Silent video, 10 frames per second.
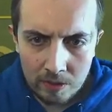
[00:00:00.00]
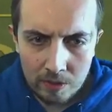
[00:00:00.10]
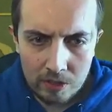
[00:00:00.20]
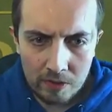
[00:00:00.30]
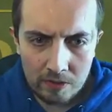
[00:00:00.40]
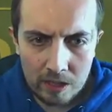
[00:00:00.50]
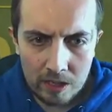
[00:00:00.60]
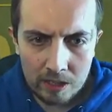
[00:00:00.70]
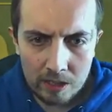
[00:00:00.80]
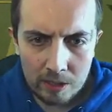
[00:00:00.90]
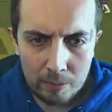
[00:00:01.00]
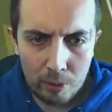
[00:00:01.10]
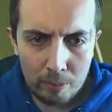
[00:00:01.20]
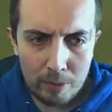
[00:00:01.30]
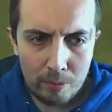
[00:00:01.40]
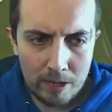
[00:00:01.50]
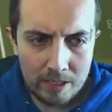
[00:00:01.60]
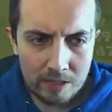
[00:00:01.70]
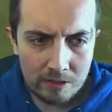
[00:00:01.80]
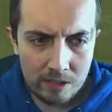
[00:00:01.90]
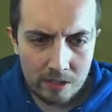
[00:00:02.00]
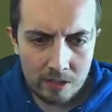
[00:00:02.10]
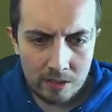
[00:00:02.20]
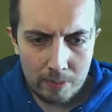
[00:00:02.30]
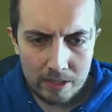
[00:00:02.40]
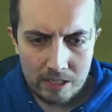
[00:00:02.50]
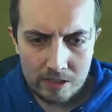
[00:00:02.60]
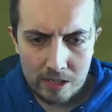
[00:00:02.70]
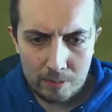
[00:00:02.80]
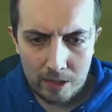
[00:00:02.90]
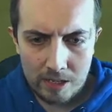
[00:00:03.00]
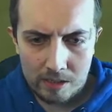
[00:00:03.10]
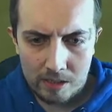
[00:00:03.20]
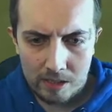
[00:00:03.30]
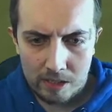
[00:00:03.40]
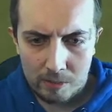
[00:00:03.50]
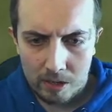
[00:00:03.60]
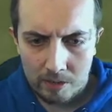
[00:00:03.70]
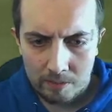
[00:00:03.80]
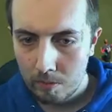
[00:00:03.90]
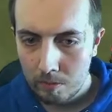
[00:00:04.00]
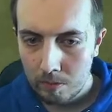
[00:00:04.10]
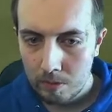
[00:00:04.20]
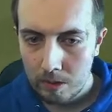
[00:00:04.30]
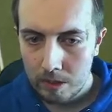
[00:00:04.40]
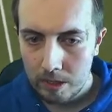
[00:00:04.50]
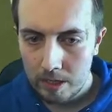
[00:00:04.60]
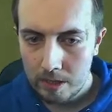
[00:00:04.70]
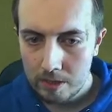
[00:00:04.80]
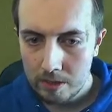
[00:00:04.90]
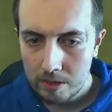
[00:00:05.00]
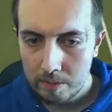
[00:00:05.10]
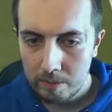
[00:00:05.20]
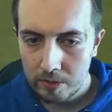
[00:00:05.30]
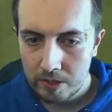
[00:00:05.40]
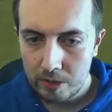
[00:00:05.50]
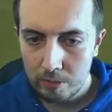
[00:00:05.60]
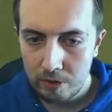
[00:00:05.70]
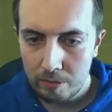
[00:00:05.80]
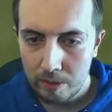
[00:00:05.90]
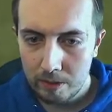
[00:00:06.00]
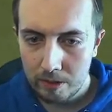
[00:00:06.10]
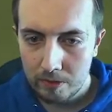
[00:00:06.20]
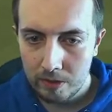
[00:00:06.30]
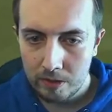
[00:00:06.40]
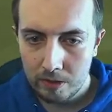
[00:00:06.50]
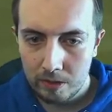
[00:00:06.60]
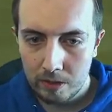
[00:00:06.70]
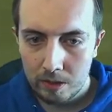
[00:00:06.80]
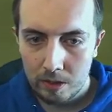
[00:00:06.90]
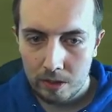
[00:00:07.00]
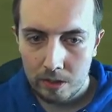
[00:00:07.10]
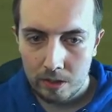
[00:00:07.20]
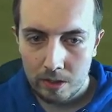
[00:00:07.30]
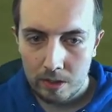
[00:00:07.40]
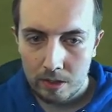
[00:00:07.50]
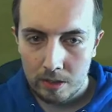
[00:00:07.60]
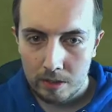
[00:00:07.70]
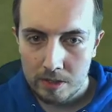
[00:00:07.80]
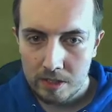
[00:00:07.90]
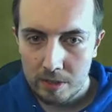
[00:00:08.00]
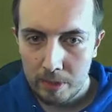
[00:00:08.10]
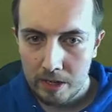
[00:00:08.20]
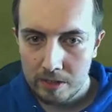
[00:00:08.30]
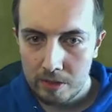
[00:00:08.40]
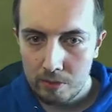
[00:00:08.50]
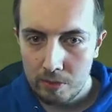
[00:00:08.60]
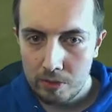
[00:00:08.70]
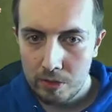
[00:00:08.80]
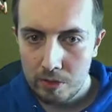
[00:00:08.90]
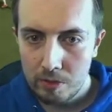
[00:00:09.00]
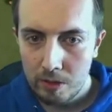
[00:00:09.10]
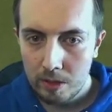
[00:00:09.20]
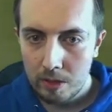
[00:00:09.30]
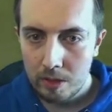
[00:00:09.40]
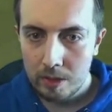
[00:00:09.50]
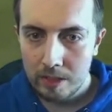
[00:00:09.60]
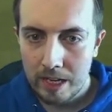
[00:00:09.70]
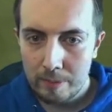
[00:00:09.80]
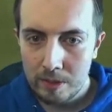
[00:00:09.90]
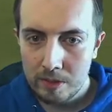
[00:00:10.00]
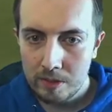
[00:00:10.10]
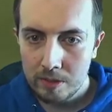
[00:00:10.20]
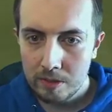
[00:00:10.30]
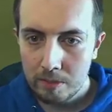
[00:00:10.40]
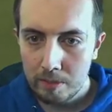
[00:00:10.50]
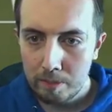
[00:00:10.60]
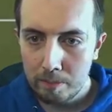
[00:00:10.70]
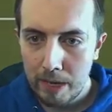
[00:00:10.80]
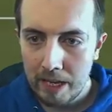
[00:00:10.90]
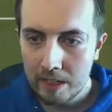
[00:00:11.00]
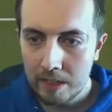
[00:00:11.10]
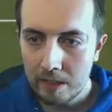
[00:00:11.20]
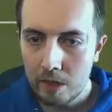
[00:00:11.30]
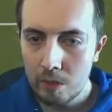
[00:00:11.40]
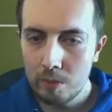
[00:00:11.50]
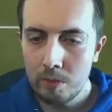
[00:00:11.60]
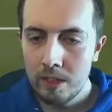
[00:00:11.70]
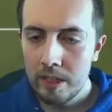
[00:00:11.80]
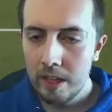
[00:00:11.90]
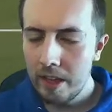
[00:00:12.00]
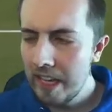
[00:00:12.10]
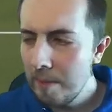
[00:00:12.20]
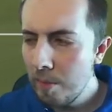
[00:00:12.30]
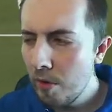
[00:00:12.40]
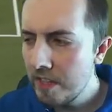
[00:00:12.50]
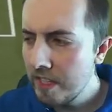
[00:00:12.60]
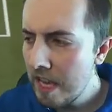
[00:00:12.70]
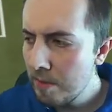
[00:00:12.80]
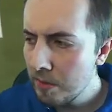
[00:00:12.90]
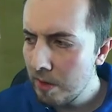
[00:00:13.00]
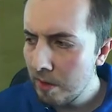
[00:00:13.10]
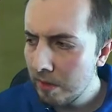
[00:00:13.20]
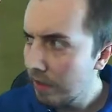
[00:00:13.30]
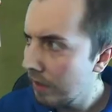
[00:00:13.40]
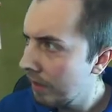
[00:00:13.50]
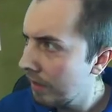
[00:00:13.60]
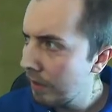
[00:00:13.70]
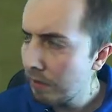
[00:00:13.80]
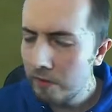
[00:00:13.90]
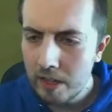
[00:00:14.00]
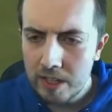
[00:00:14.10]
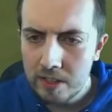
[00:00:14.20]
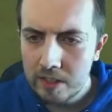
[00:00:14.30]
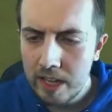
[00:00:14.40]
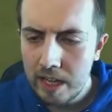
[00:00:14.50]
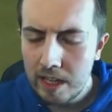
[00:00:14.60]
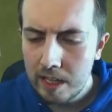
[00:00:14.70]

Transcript: have to put people back down to their place as per. He didn't do the skill move, but it's fine. He's going to pass it through to Navas, bang, goal. I think he moved his keeper as well. A little fucking snake.